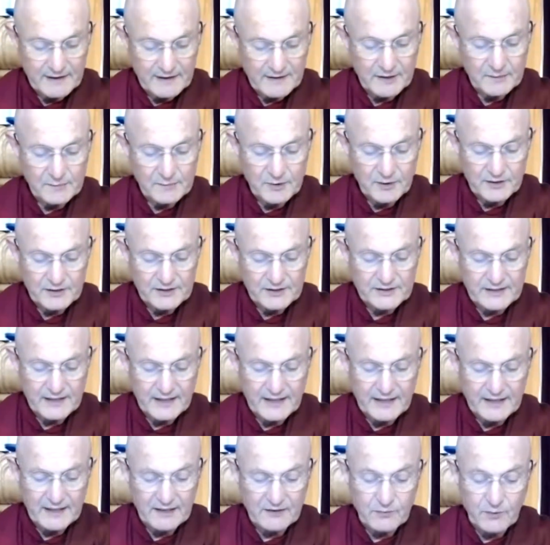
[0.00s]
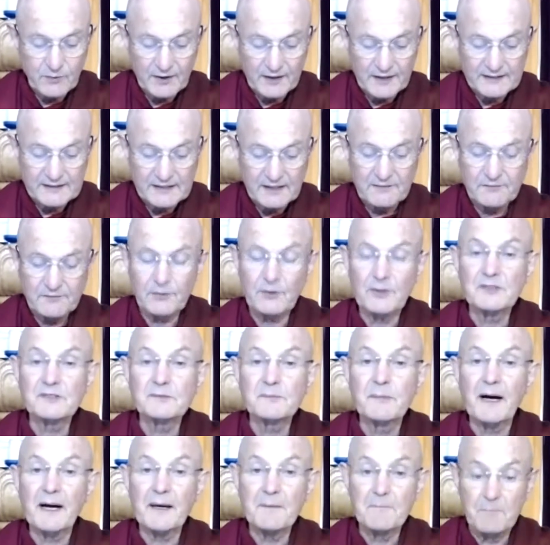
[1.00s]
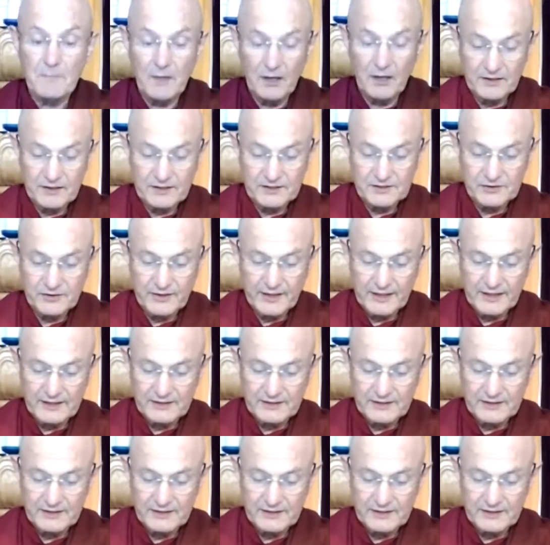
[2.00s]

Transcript: And the Buddha said, if one is influenced by monetary